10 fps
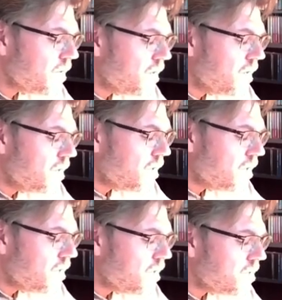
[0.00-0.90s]

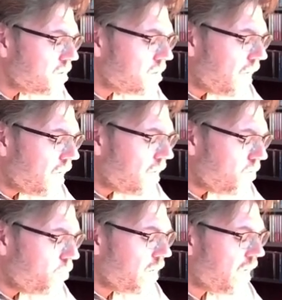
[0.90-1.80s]
Uh, then
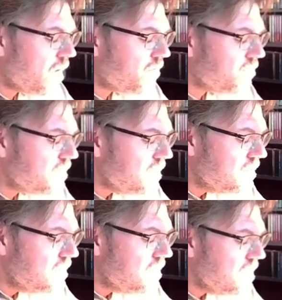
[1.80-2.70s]
we have
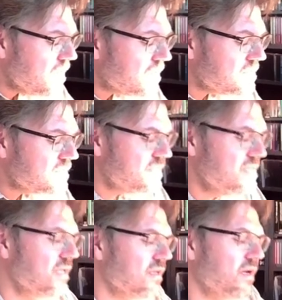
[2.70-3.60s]
DT and
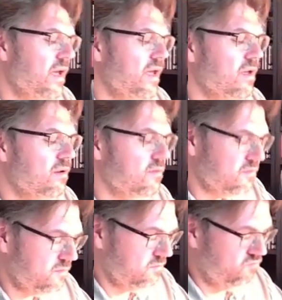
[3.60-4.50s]
CLK.
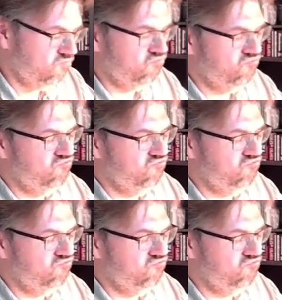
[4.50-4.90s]
Hmm?